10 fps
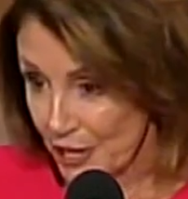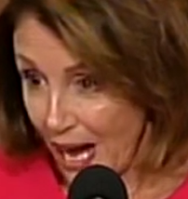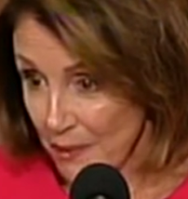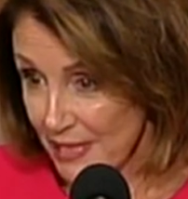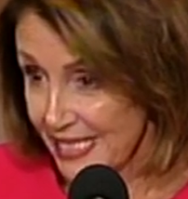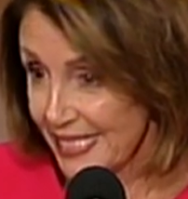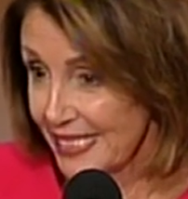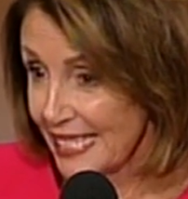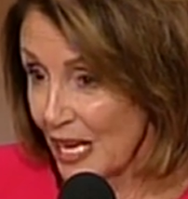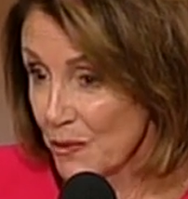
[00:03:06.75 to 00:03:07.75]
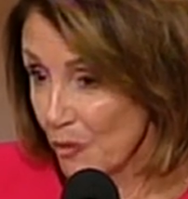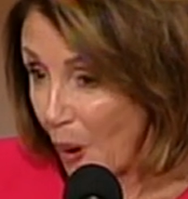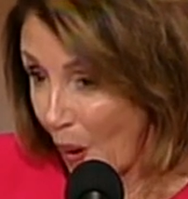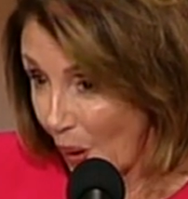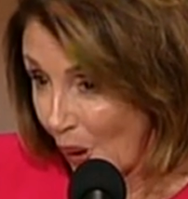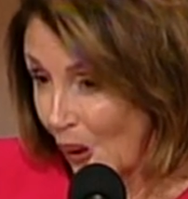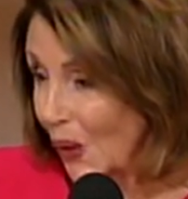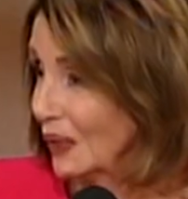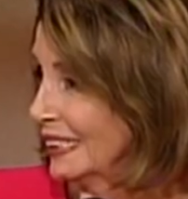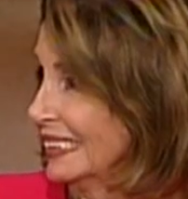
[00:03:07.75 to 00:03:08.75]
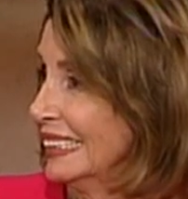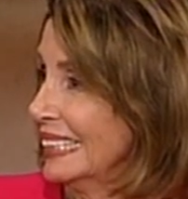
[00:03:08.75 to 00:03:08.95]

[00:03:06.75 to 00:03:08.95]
Thomas and Paul,